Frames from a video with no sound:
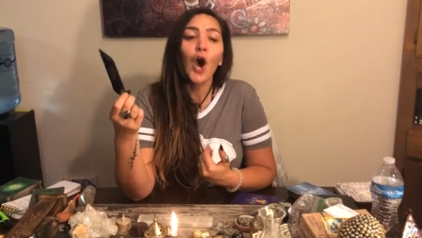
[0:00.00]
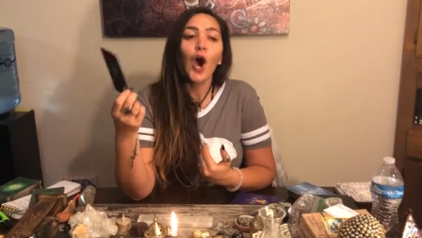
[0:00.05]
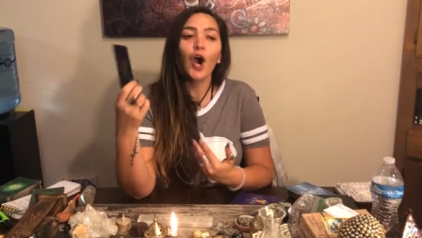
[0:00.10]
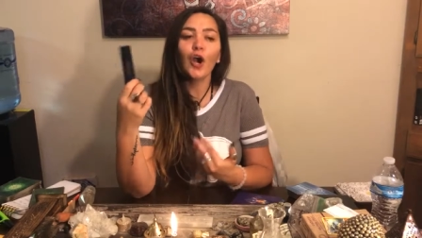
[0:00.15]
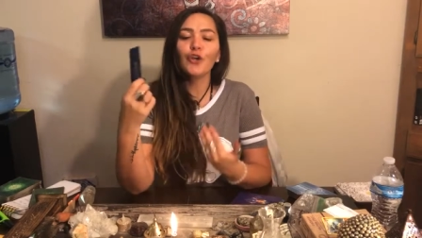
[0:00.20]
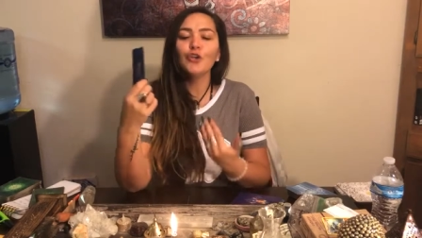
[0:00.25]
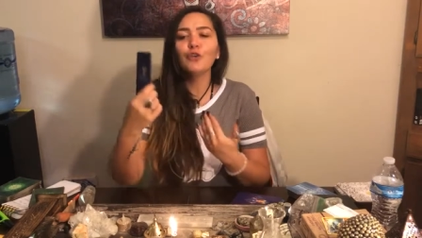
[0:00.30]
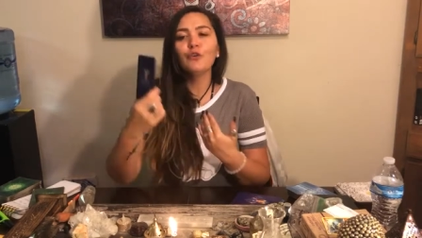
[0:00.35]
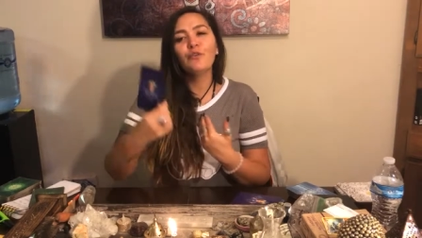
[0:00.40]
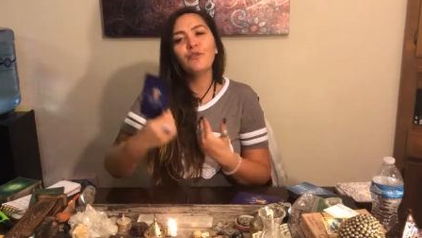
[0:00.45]

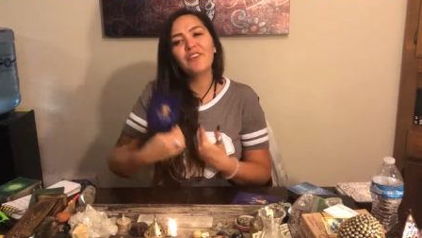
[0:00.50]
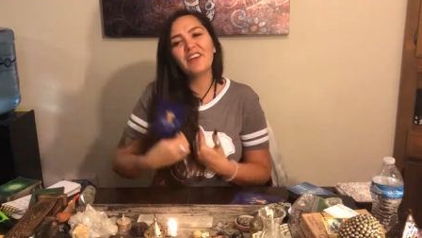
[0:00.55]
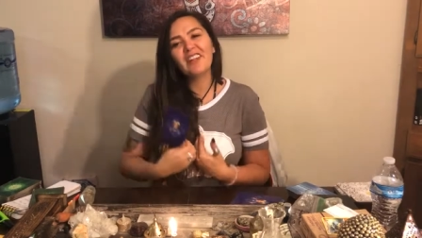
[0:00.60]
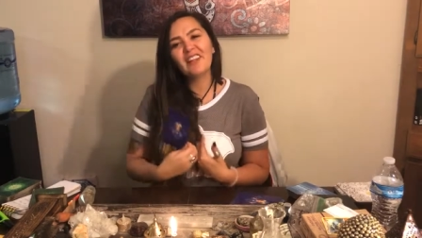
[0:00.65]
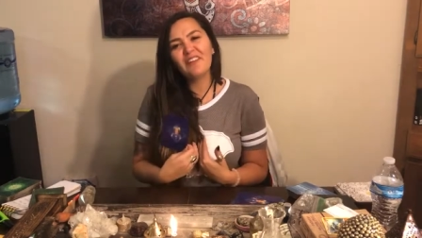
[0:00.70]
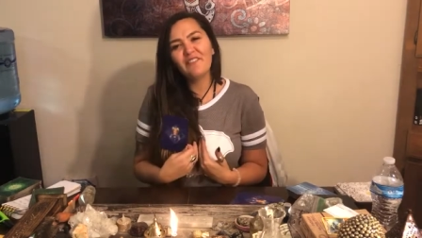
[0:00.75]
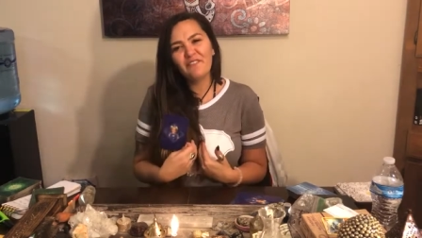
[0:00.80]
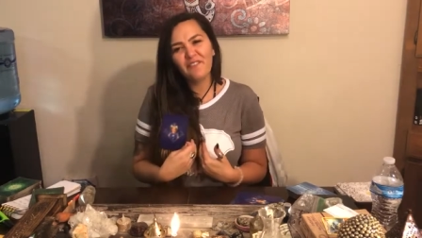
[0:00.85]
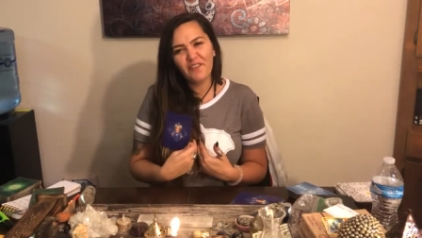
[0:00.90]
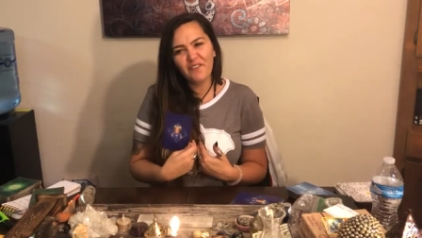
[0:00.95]
Are you
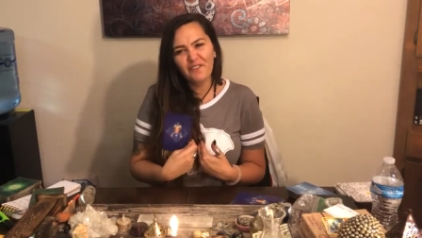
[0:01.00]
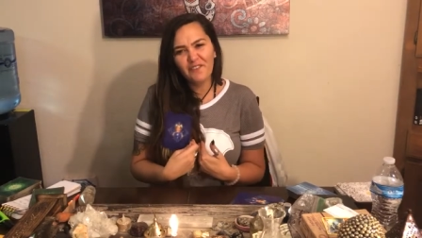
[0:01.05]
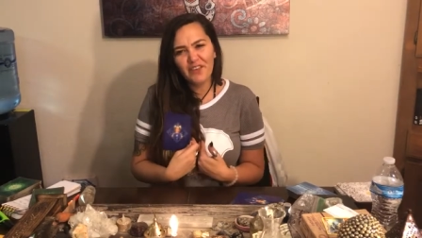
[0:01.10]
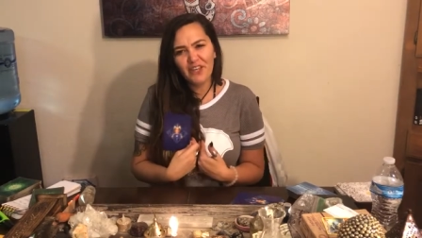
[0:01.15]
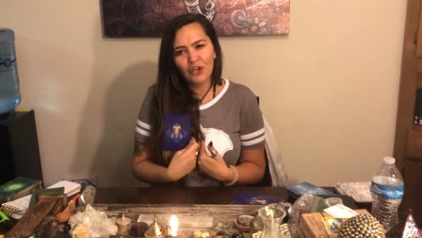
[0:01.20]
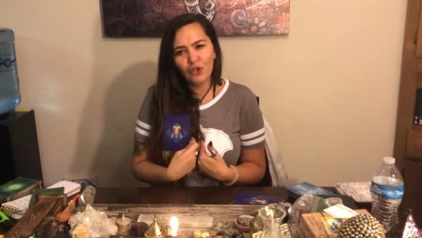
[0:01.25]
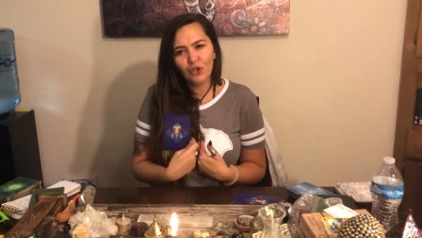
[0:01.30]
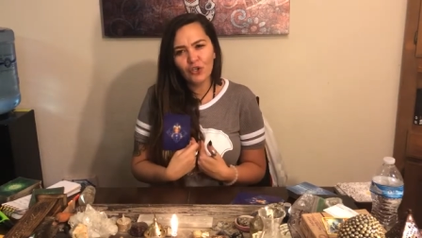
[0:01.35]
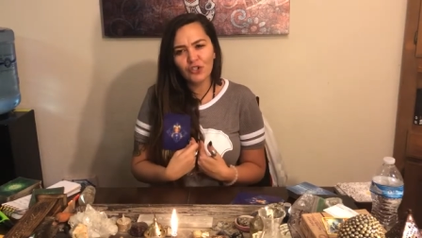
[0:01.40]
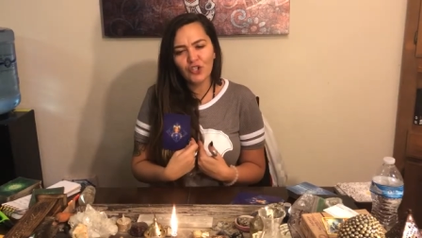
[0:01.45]
feeling
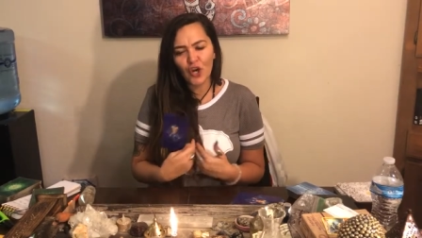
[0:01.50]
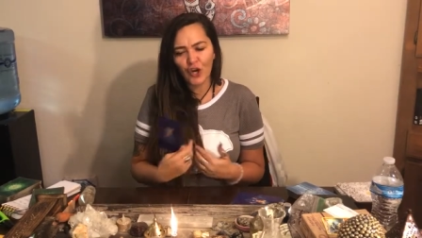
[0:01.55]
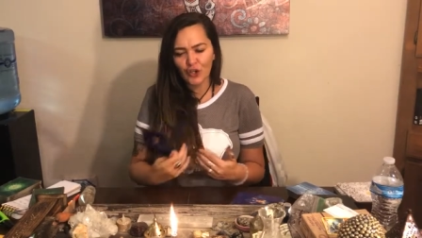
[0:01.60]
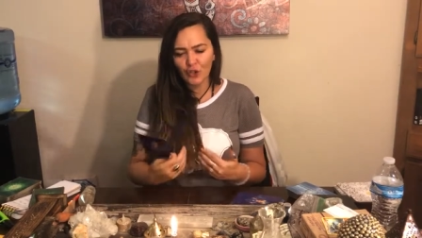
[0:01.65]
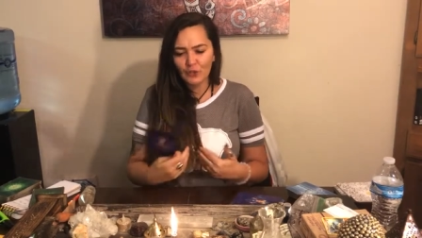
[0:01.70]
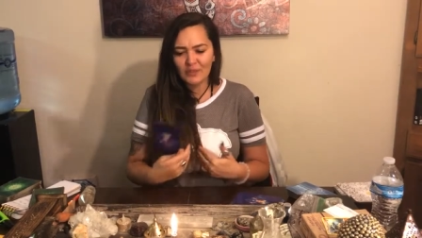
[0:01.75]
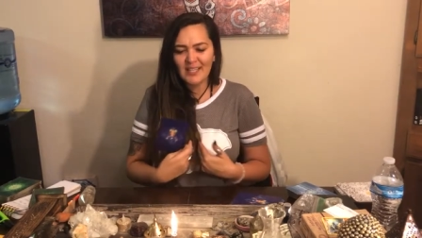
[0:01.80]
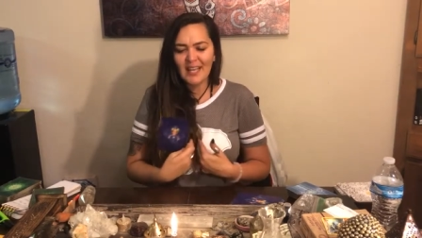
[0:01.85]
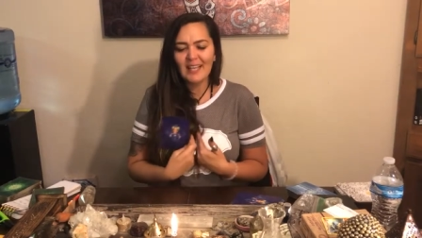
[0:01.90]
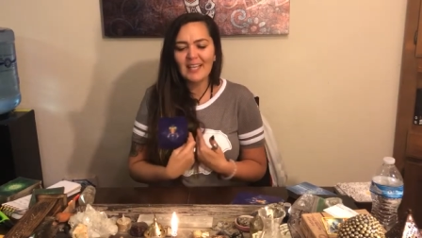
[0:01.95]
fulfilled? Are
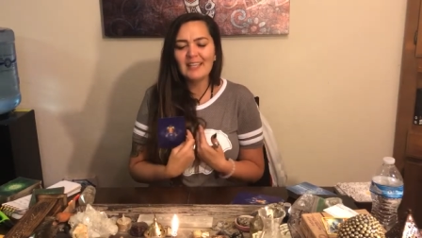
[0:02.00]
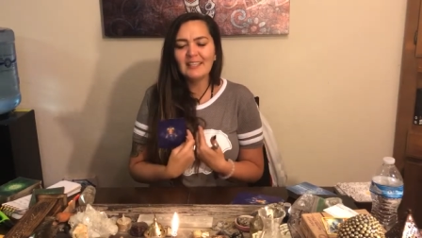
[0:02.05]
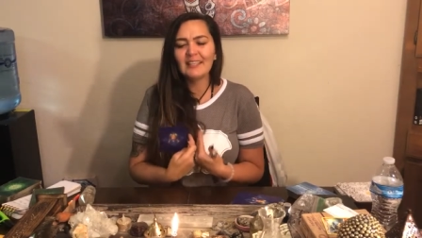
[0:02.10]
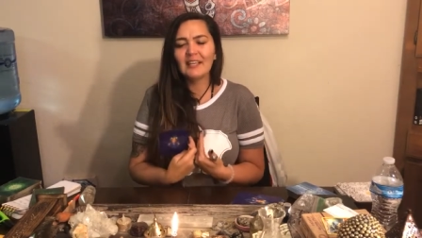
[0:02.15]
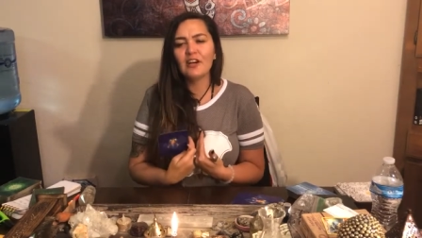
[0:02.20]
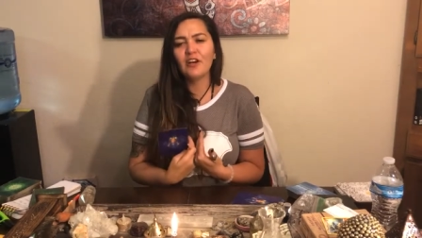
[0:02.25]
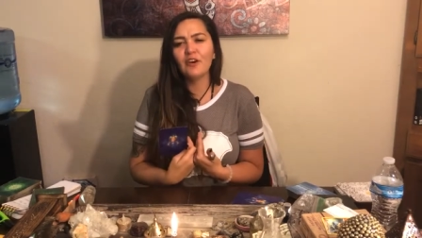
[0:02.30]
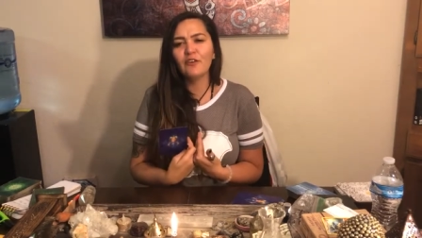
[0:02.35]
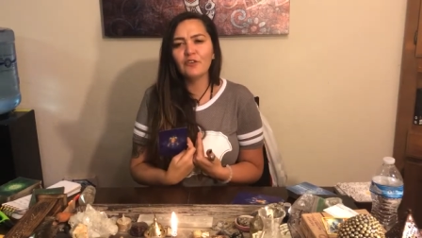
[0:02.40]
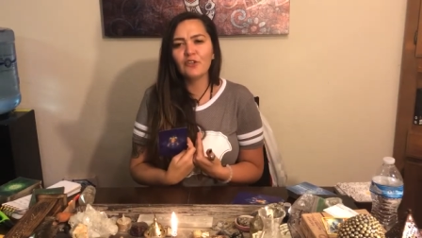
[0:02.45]
you taking
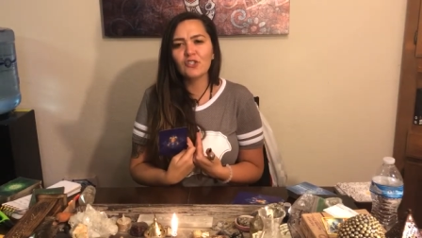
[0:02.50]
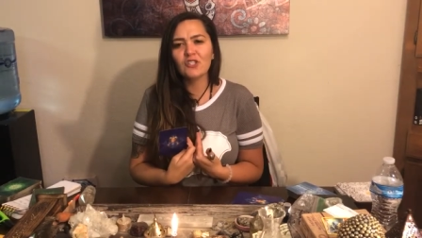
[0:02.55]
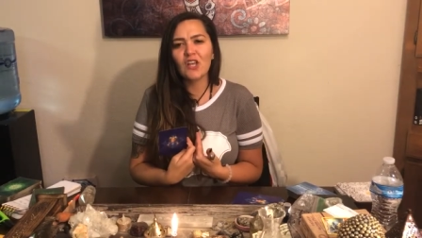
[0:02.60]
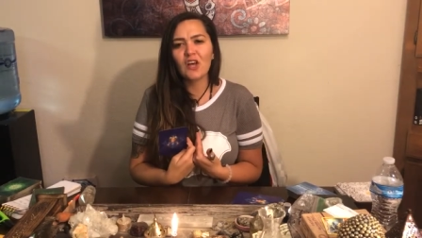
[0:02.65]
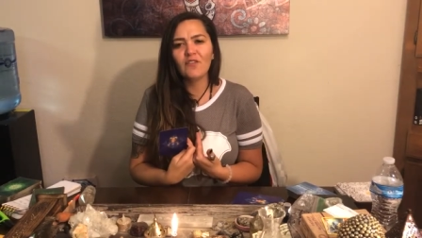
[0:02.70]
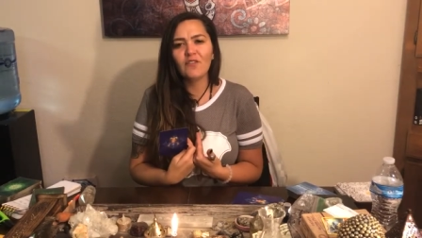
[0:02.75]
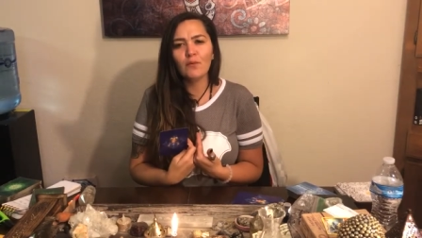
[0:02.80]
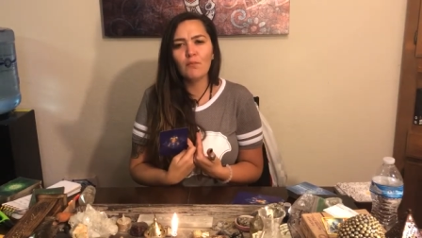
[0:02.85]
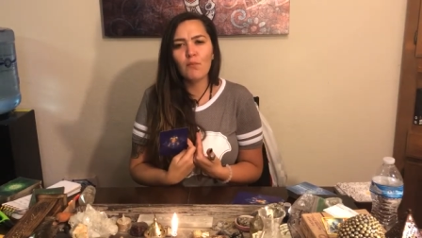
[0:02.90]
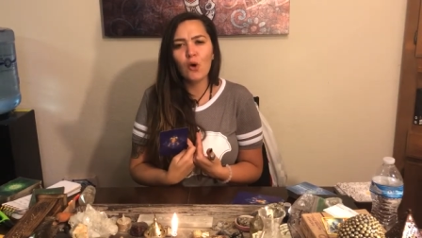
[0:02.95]
care of
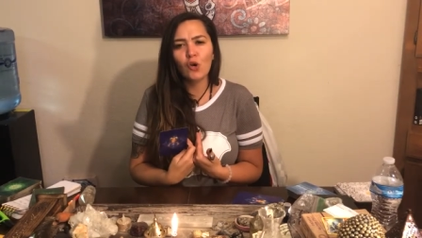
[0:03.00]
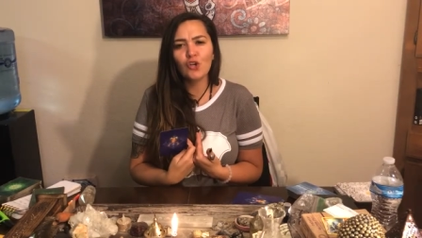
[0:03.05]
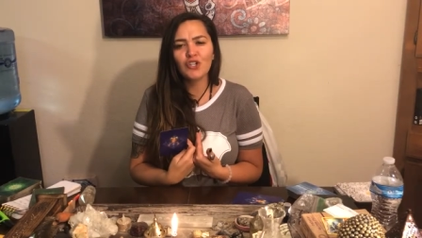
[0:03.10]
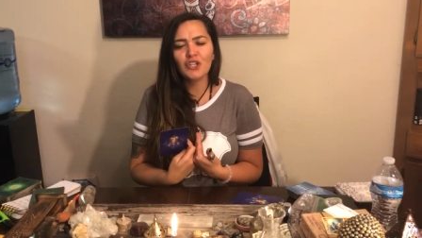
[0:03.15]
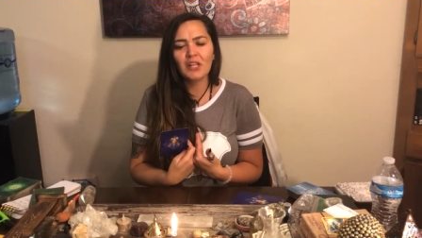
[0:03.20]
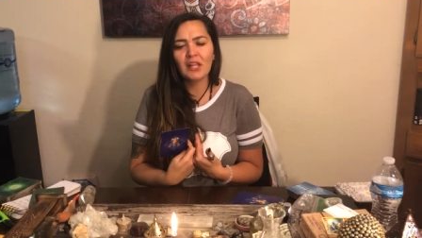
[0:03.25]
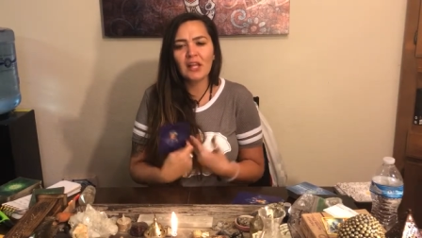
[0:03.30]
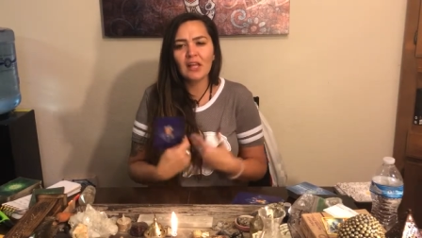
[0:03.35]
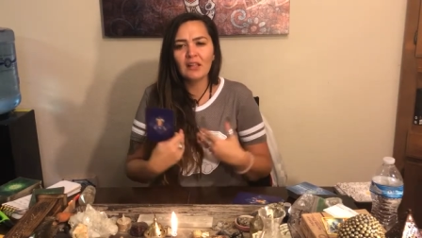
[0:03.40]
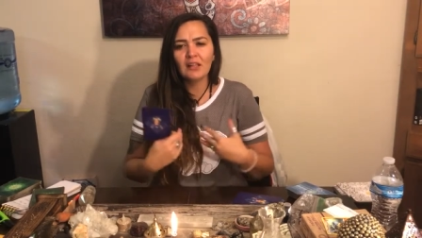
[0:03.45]
yourself
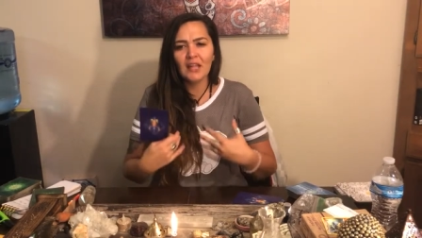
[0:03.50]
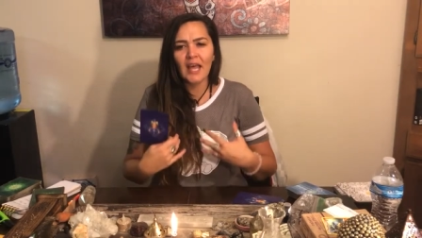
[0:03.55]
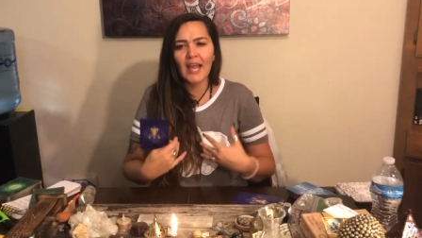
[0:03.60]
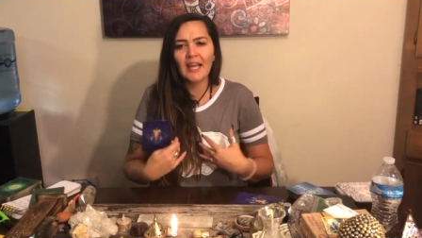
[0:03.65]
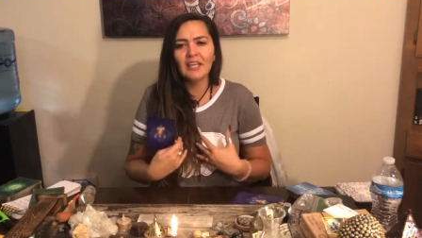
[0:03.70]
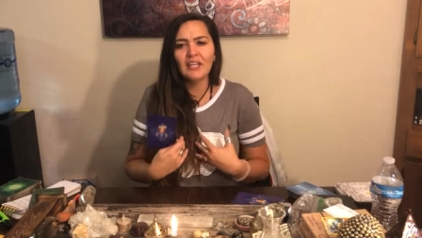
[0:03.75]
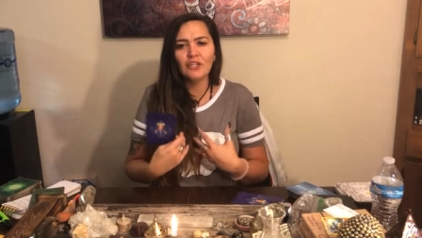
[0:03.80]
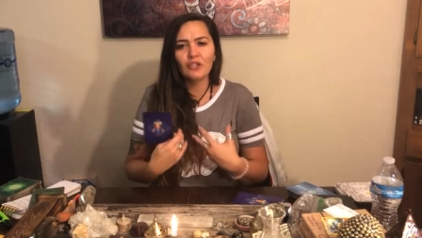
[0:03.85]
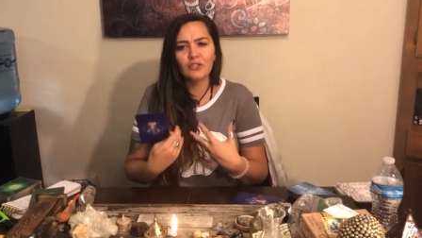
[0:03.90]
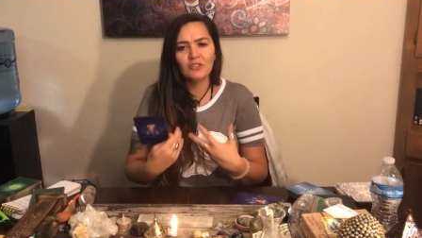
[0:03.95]
emotionally and
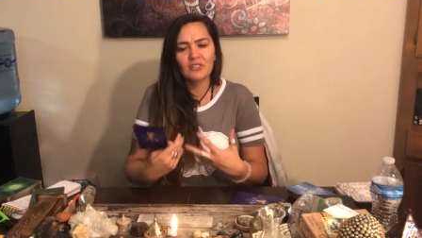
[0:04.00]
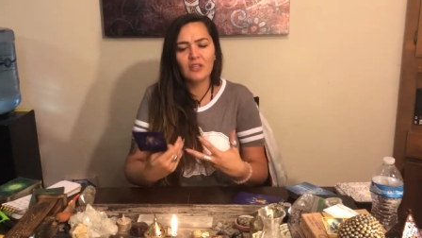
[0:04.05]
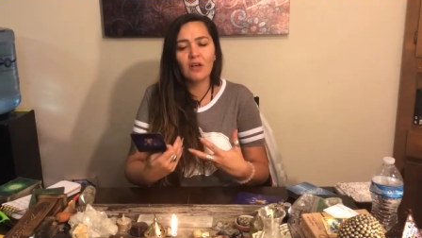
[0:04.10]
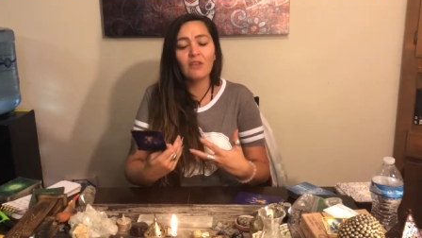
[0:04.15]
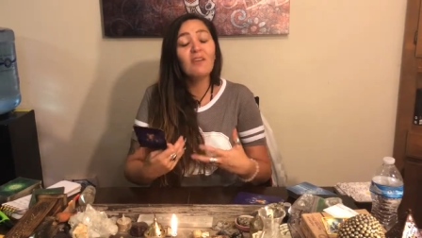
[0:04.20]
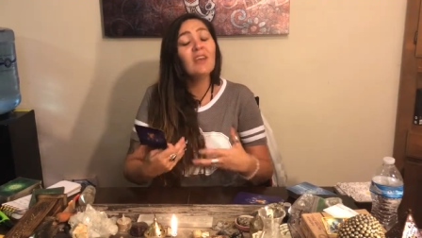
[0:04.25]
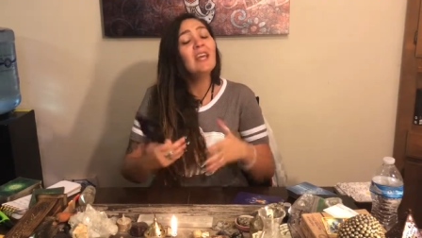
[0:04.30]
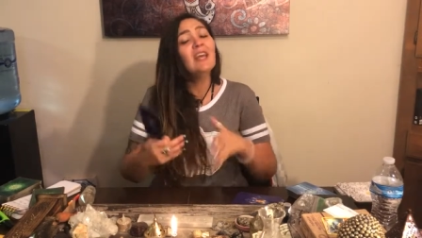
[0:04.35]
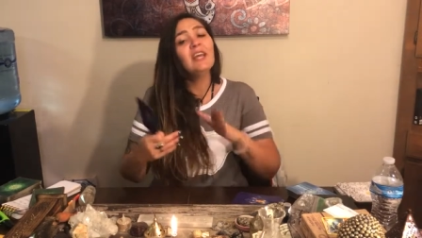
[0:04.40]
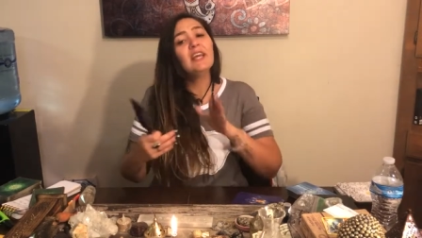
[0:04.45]
aligning
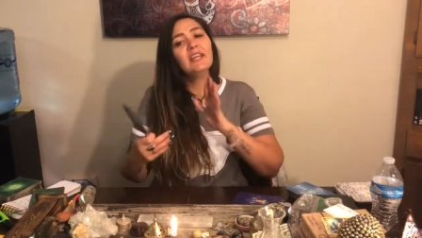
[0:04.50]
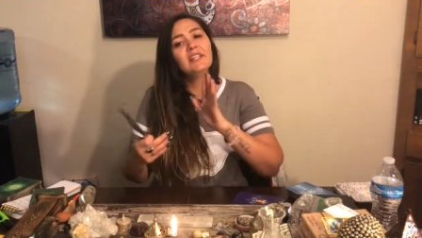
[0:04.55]
yourself